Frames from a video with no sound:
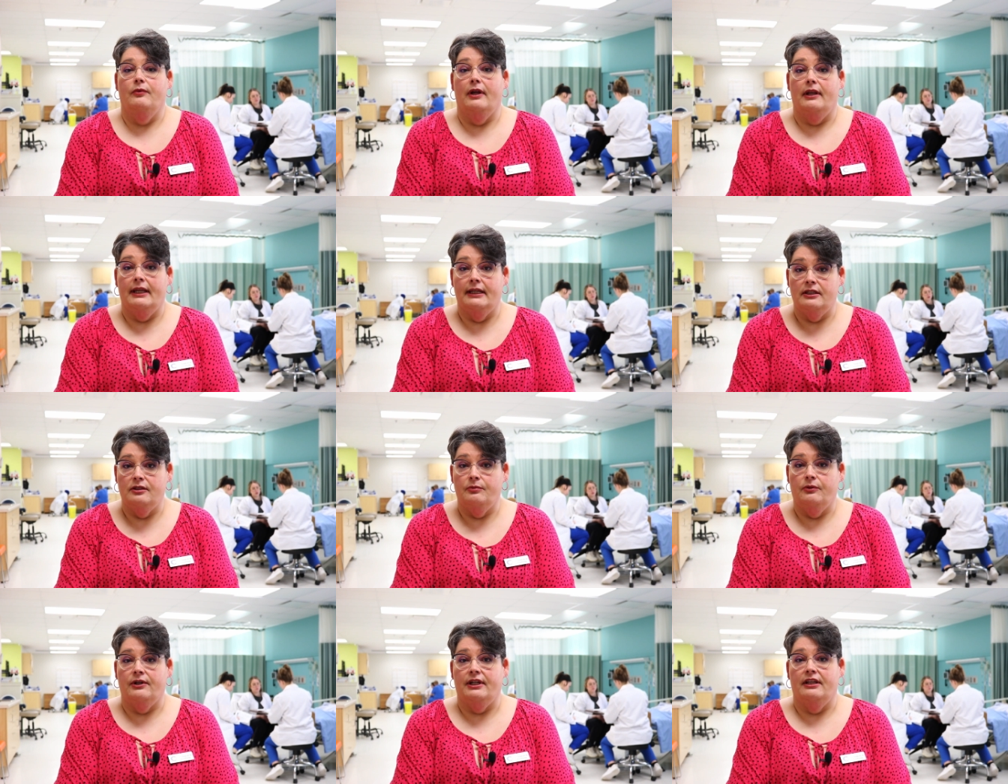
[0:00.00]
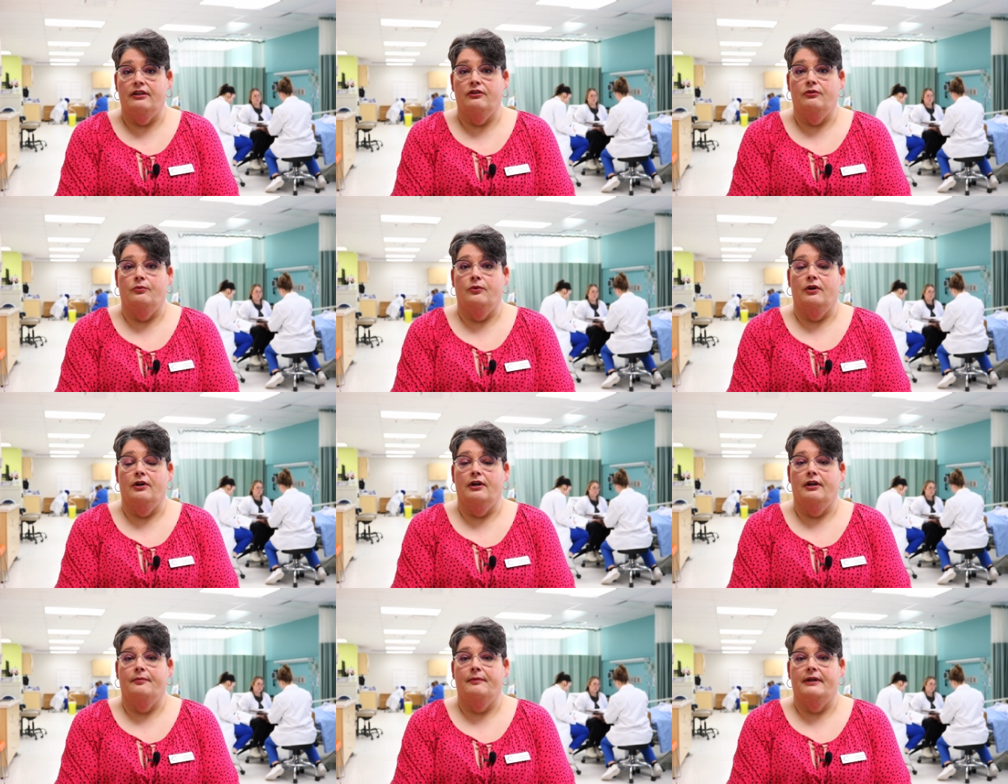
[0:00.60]
willing to put in the
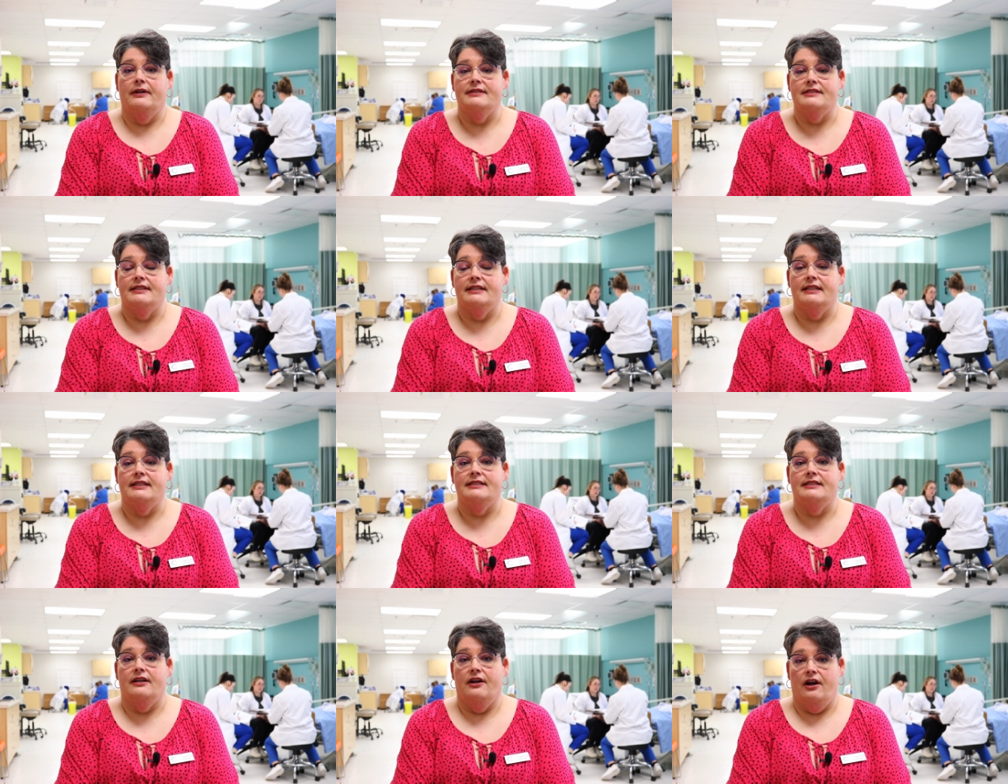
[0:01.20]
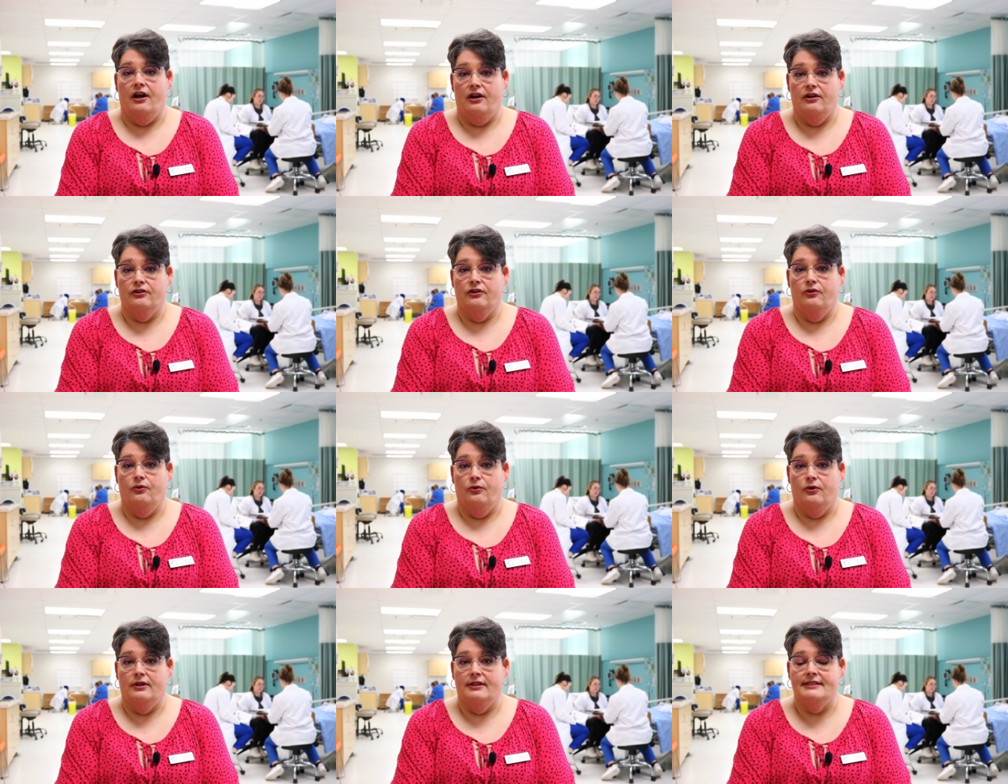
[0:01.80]
work because it is a hard
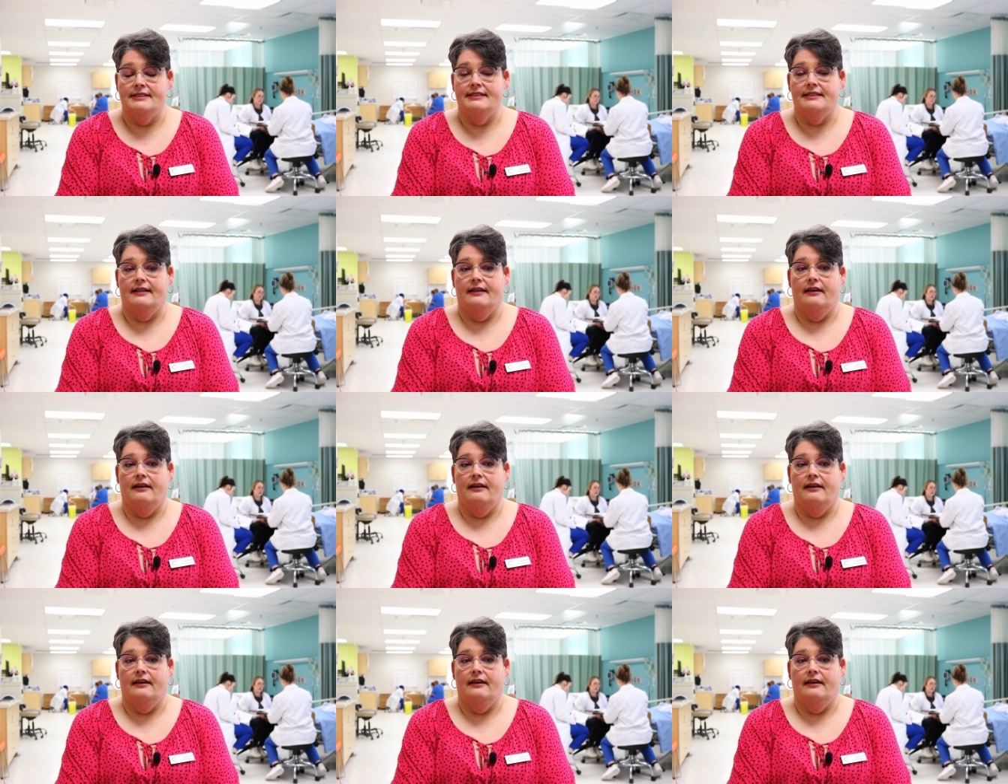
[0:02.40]
course.